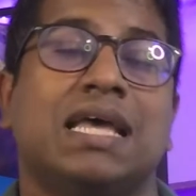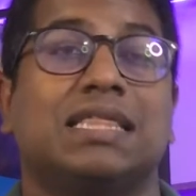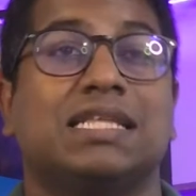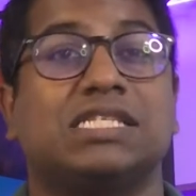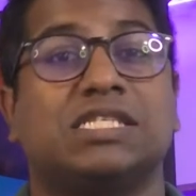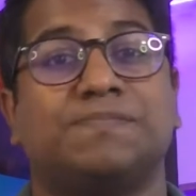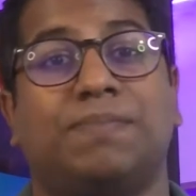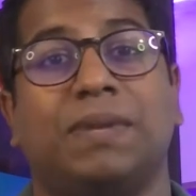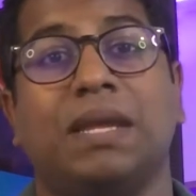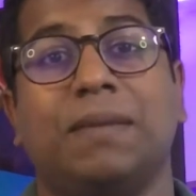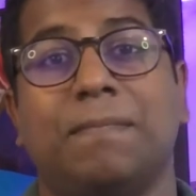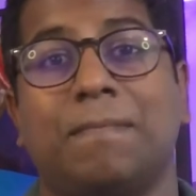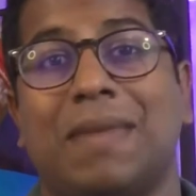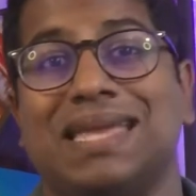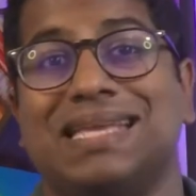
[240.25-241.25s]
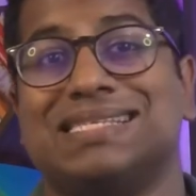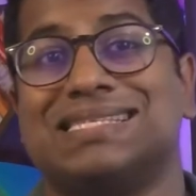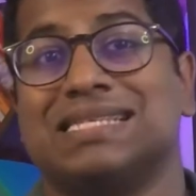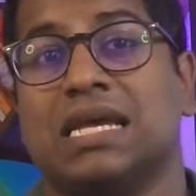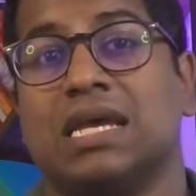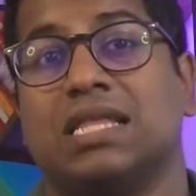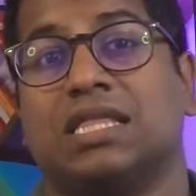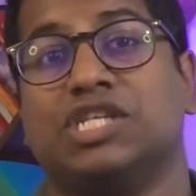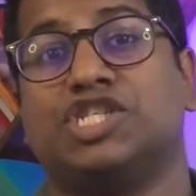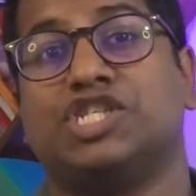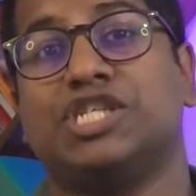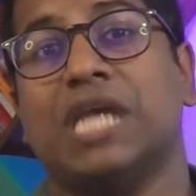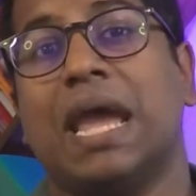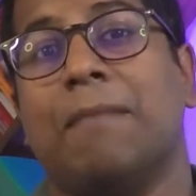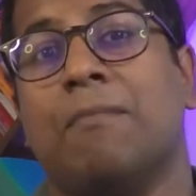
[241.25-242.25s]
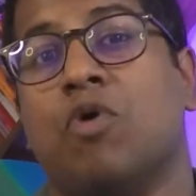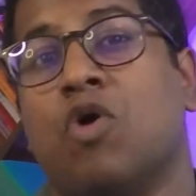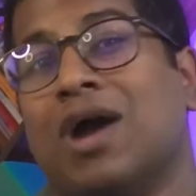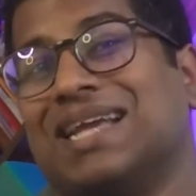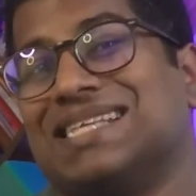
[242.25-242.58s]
the split makes the share more